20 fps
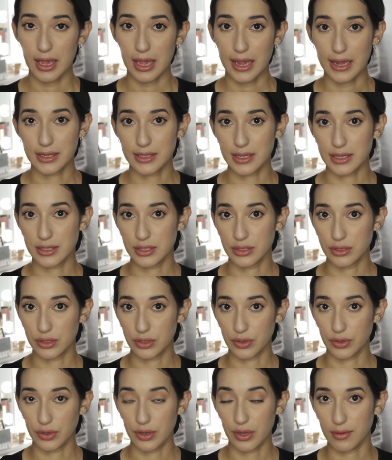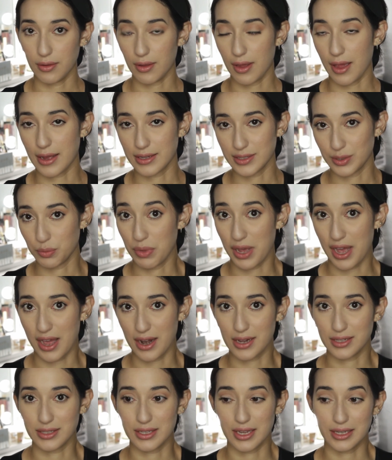it doesn't look as
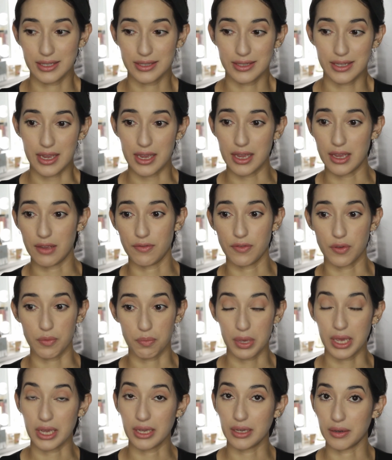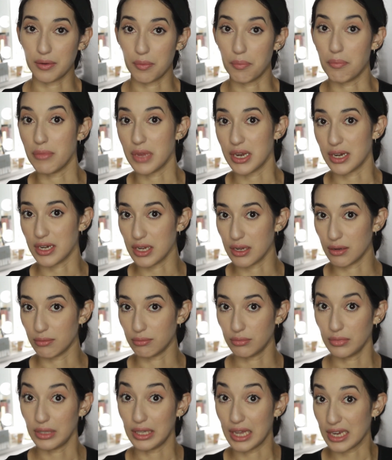bad as, like, say if you pick a
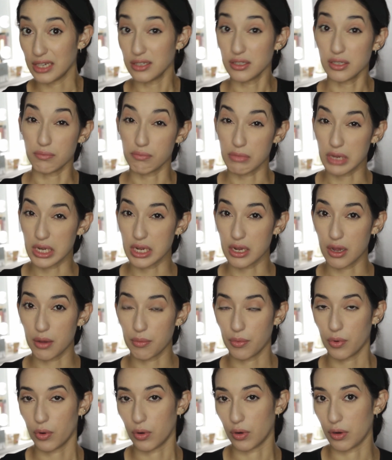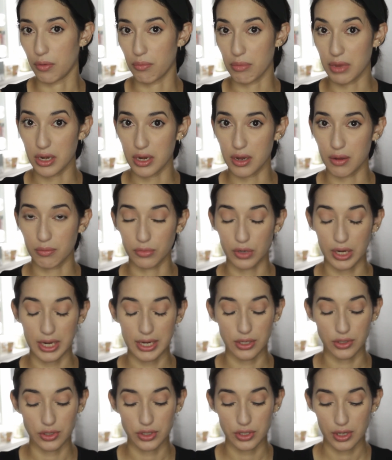medium, light to medium, or a medium
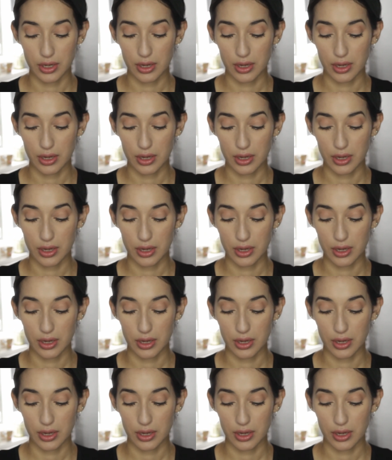range.